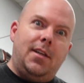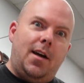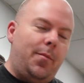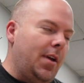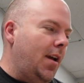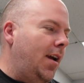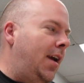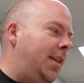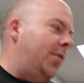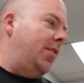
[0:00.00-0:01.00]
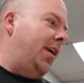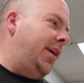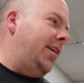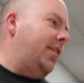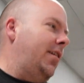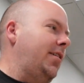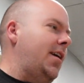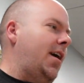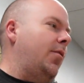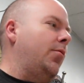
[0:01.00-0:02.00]
up? And they were like,
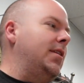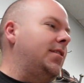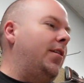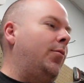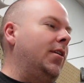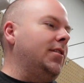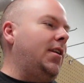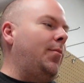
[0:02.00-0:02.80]
yeah, Wednesday works.